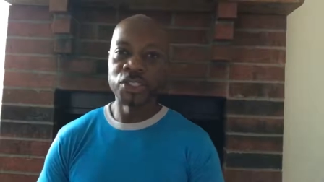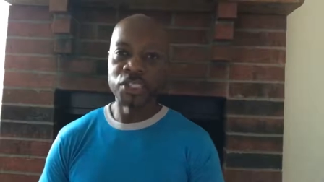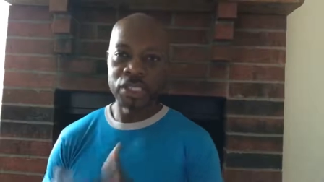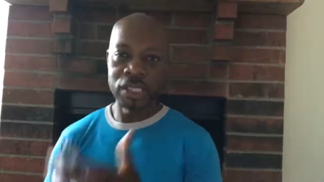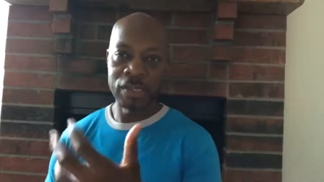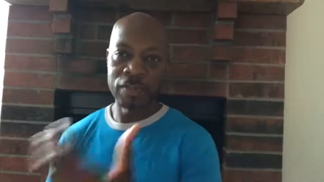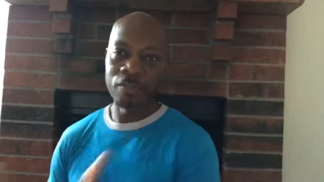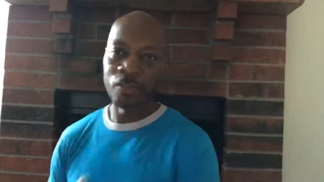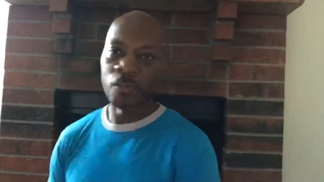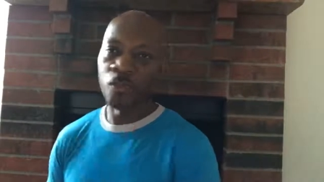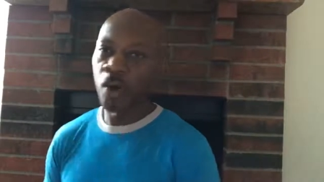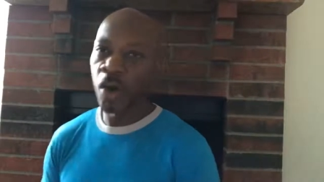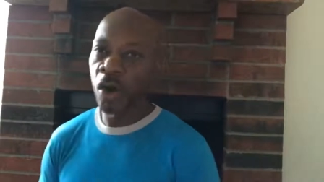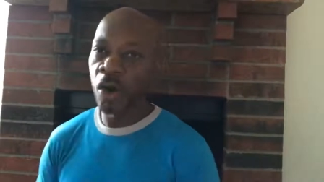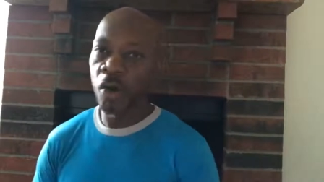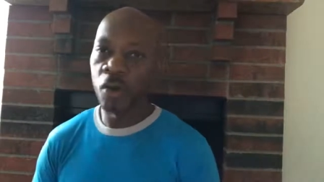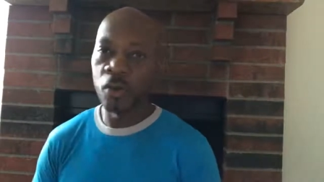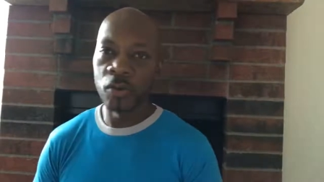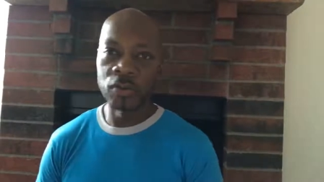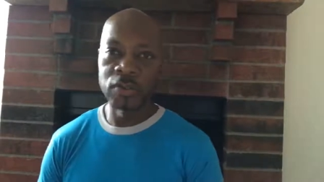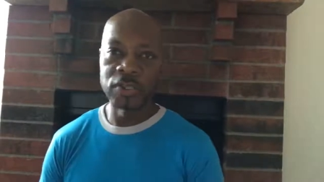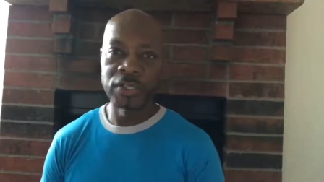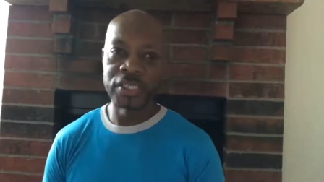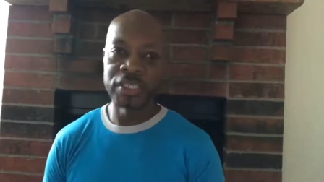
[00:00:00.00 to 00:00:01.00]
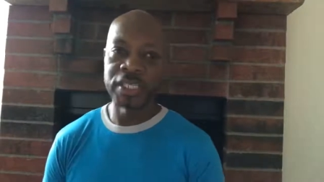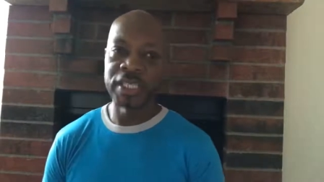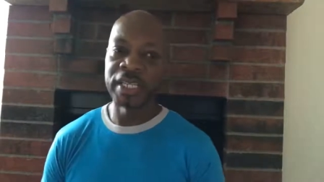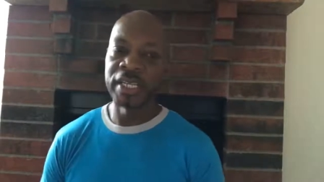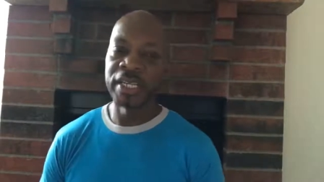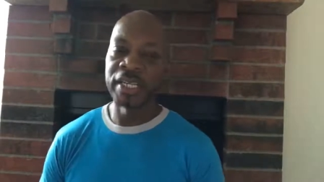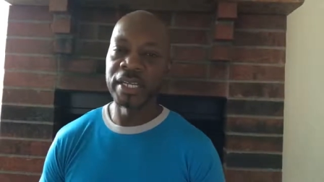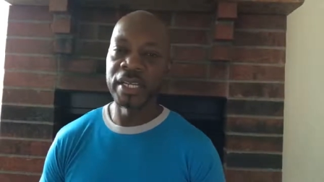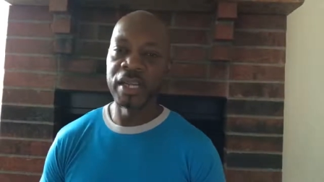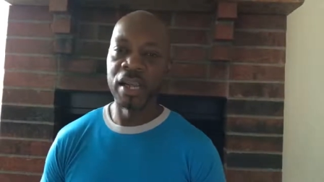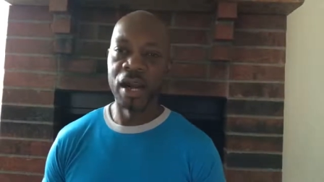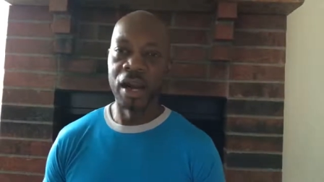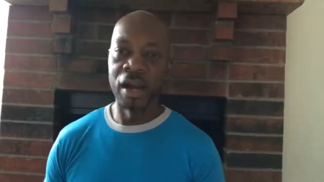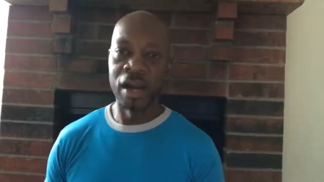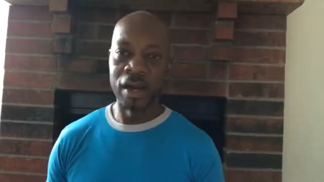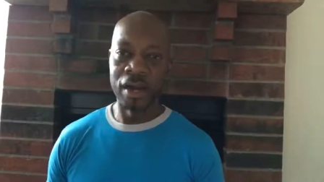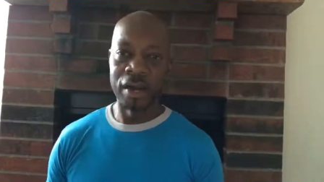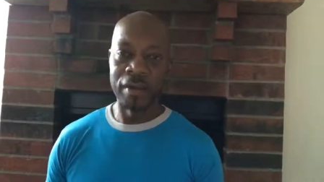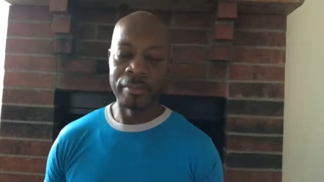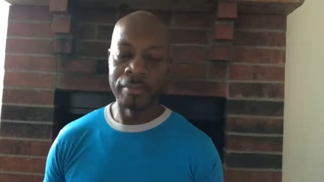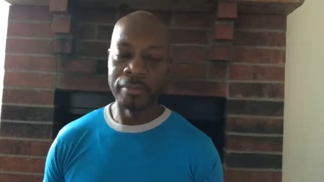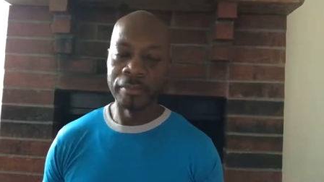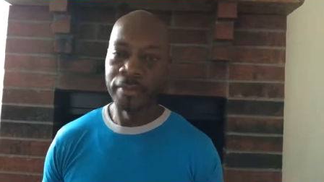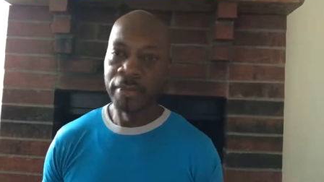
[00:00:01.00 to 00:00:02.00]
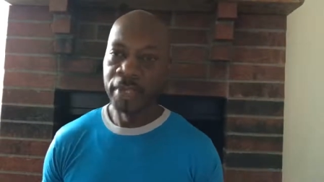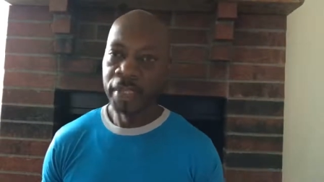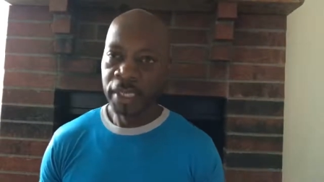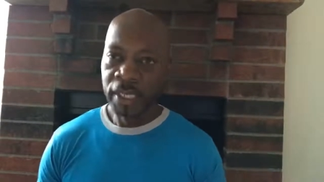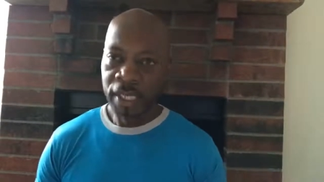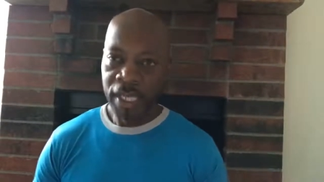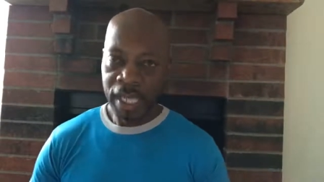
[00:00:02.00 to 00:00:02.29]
jim rohns and um